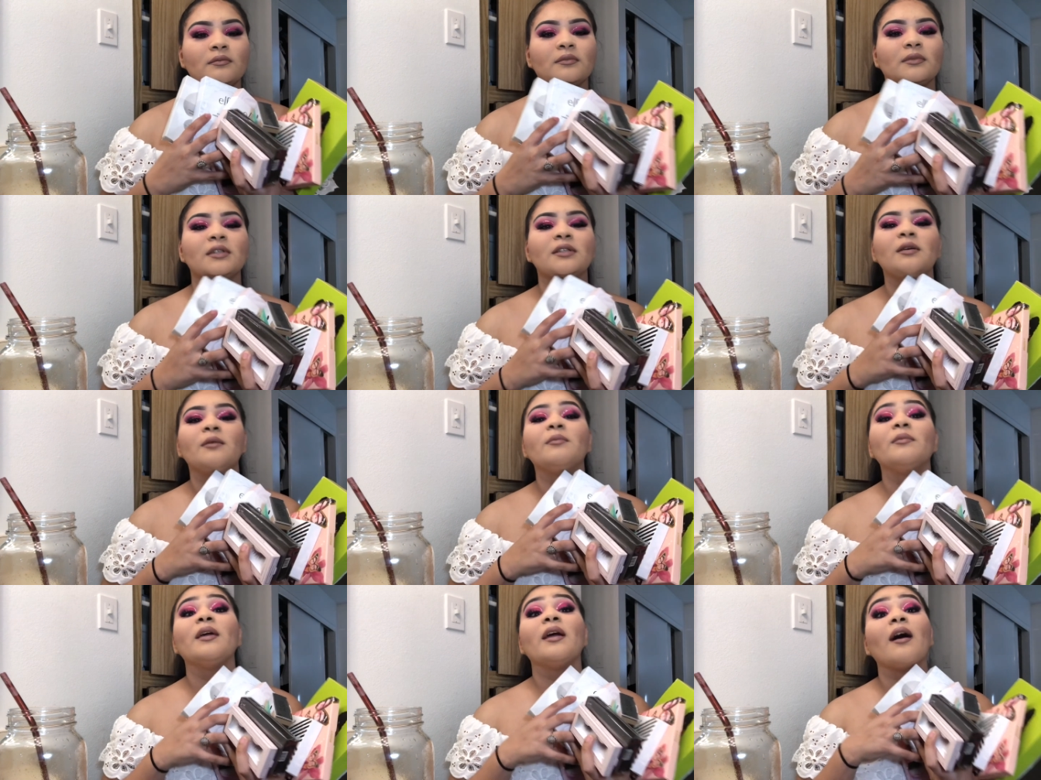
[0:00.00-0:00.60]
that to
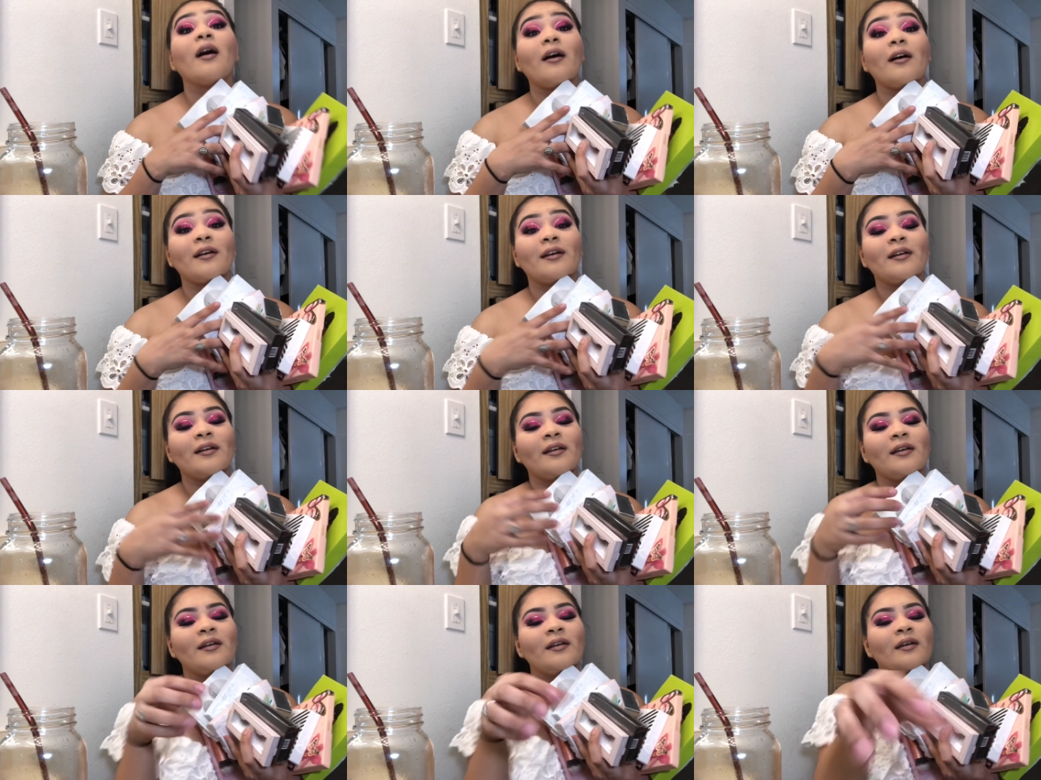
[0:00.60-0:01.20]
be hard,
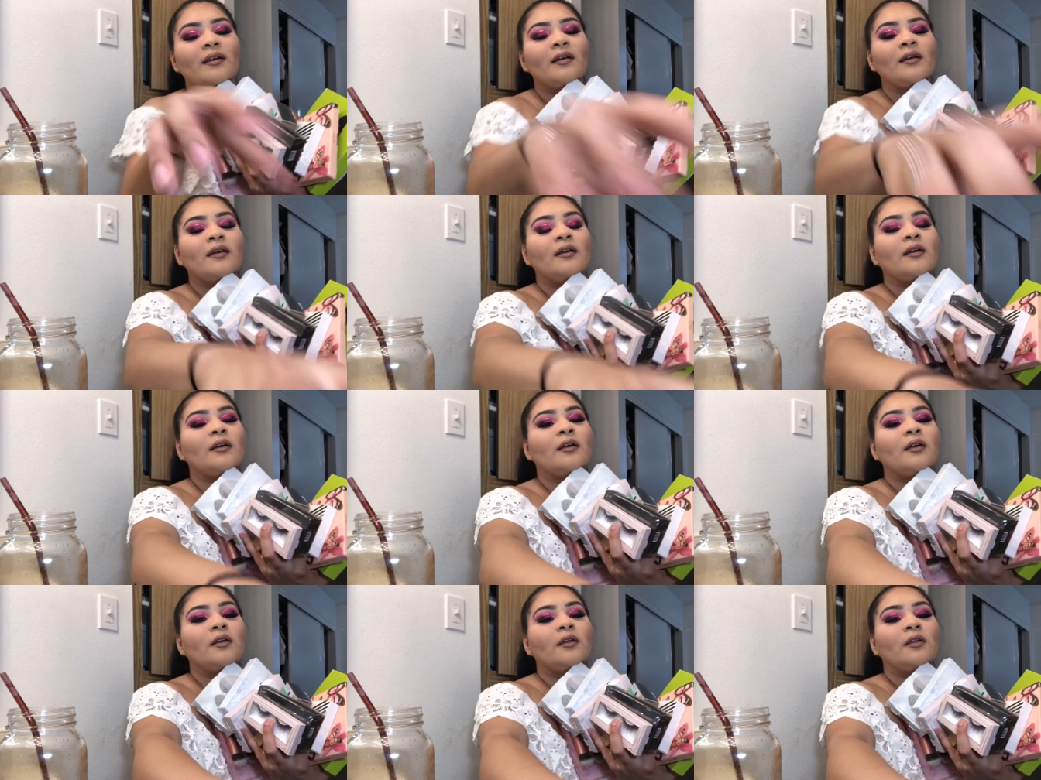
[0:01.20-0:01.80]

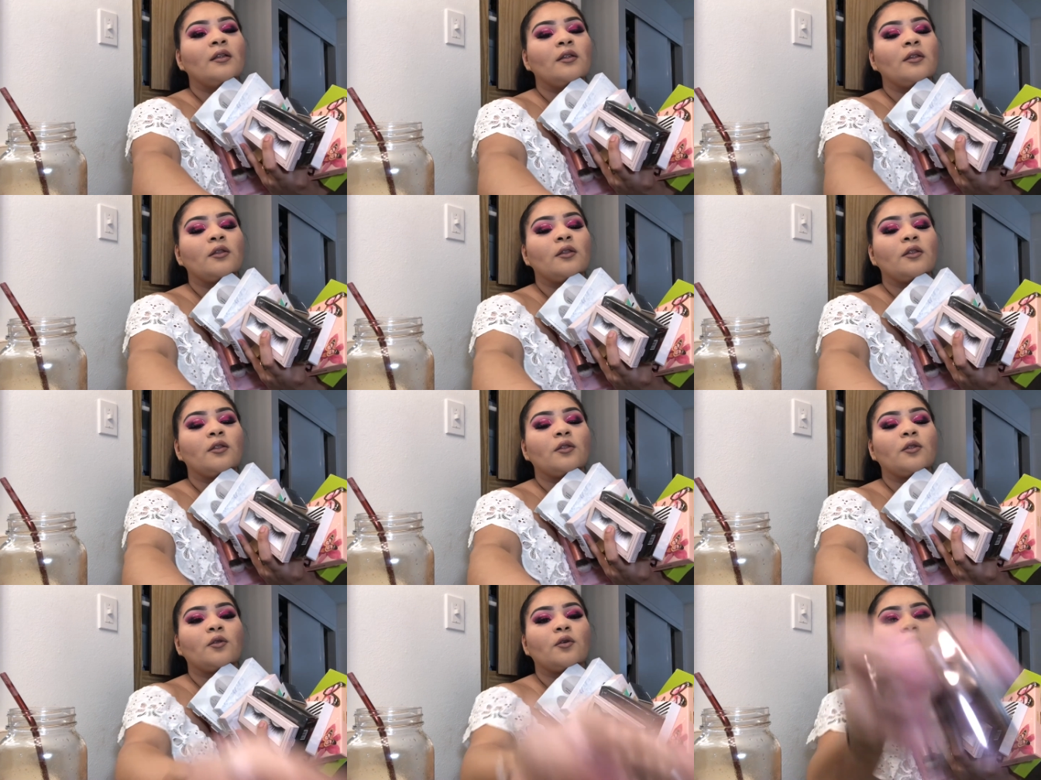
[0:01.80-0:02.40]

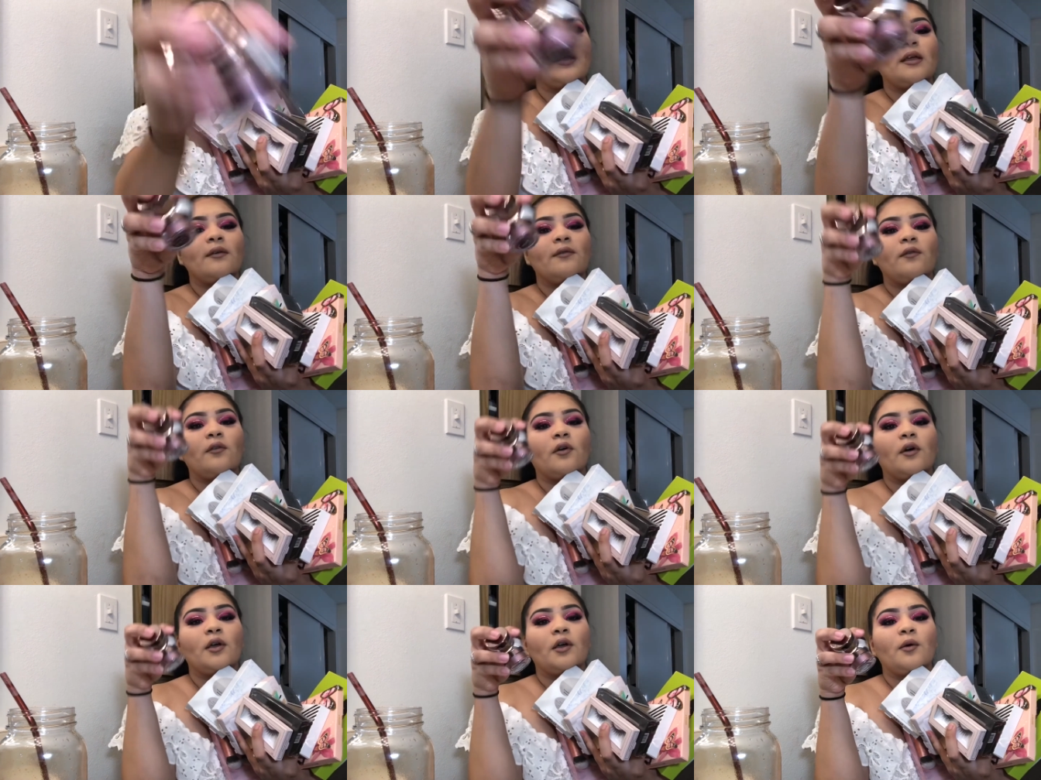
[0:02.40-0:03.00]
three
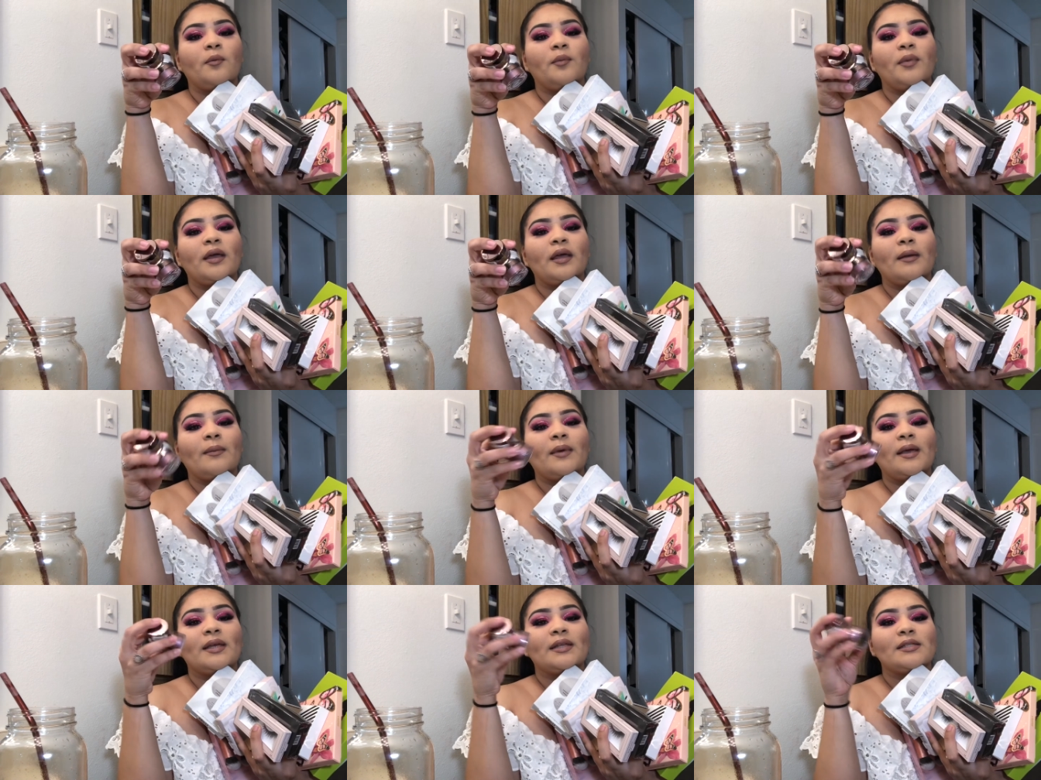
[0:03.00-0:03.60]
foil
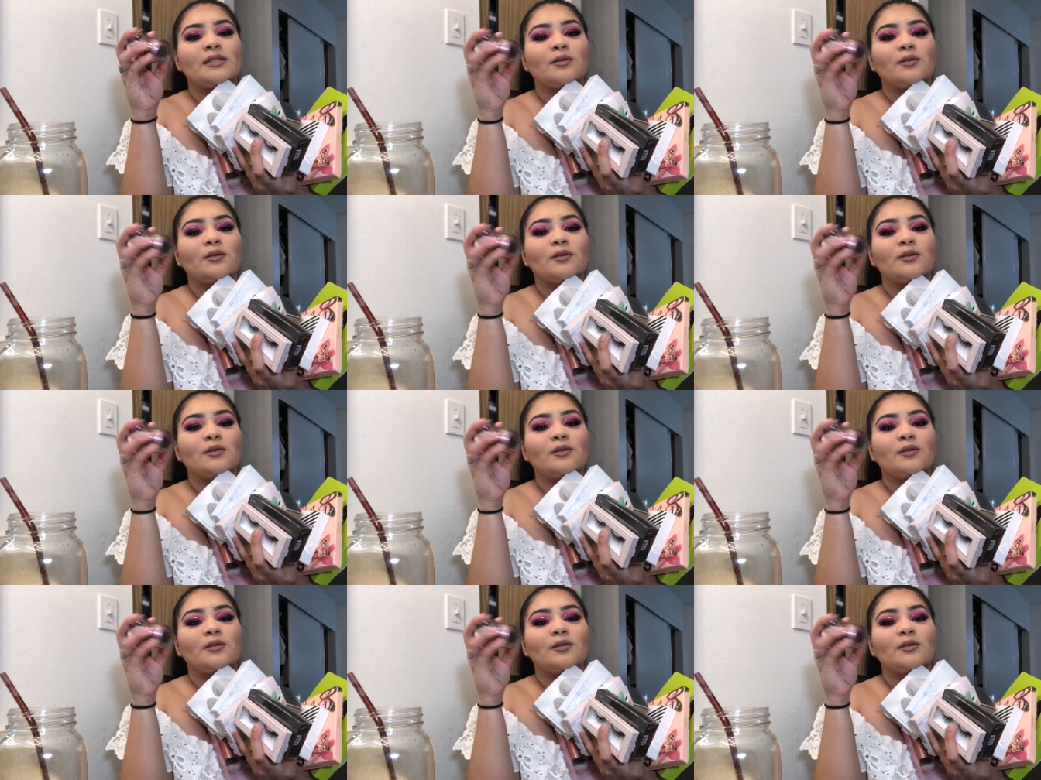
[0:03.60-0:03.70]
pigments,